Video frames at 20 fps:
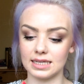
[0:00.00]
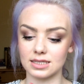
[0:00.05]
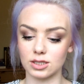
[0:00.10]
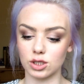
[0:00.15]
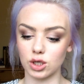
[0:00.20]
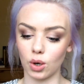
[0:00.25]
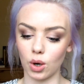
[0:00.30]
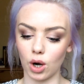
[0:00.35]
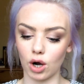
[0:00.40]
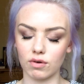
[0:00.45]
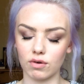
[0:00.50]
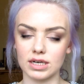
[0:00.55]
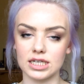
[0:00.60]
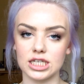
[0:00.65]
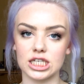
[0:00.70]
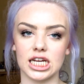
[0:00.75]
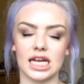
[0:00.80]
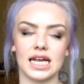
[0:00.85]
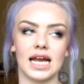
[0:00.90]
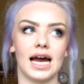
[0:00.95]
It's not
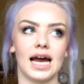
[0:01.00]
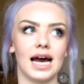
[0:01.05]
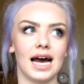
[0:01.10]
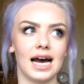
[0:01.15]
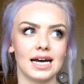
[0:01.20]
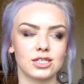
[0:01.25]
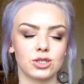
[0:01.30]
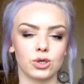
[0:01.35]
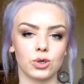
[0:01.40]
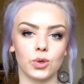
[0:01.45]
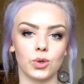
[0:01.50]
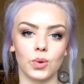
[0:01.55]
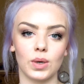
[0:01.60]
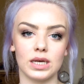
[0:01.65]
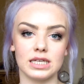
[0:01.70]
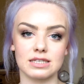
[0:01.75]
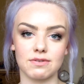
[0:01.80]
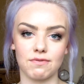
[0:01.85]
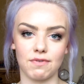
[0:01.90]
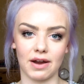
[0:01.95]
orangey at all.
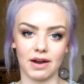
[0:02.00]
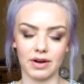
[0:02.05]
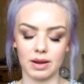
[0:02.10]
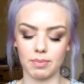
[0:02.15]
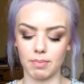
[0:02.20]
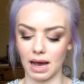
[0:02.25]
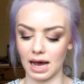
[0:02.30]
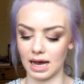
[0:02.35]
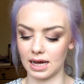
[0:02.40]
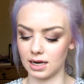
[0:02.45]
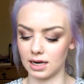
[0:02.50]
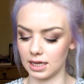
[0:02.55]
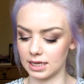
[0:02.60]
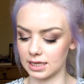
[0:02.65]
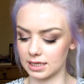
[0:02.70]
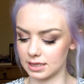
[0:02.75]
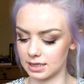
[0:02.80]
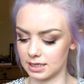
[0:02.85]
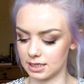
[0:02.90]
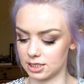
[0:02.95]
It's very matte,
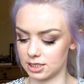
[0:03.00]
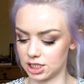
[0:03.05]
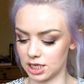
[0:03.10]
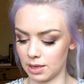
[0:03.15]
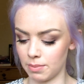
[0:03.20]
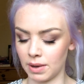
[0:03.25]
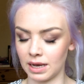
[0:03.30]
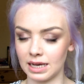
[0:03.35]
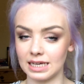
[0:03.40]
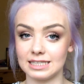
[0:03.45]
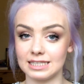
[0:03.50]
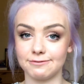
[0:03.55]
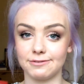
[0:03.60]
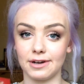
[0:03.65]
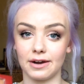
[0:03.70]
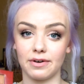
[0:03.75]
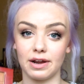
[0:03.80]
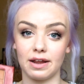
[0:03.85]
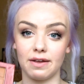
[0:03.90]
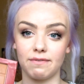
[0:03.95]
like the shimmer is
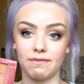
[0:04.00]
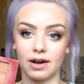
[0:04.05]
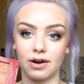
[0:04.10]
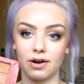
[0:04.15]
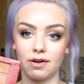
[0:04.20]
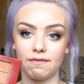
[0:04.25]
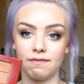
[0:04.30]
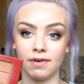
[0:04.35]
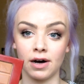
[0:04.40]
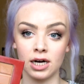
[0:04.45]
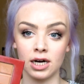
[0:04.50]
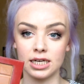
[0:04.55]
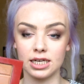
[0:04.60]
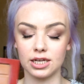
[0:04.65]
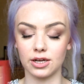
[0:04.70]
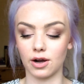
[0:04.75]
very, very fine.